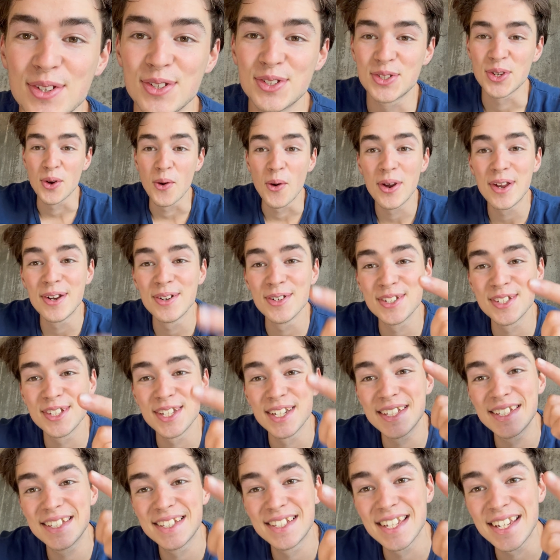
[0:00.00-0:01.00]
so here's the
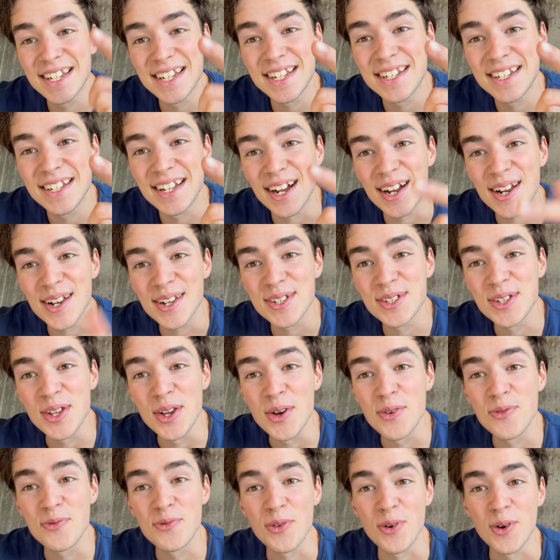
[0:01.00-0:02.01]
thing, guys.
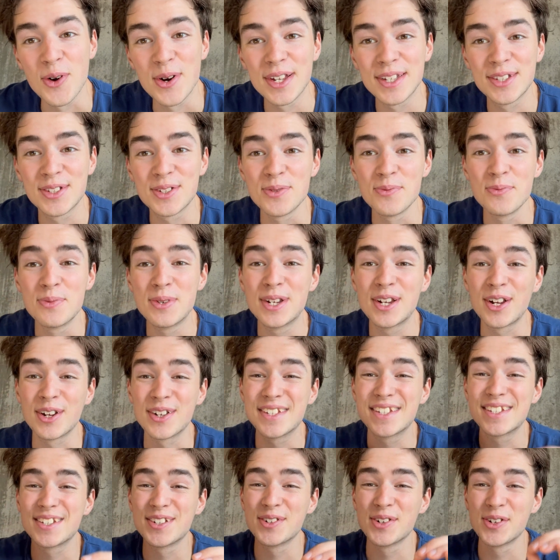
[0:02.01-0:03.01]
For it to be
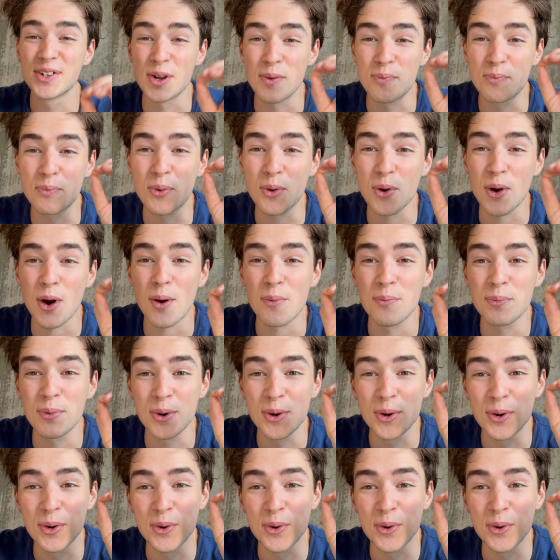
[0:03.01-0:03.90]
considered a proper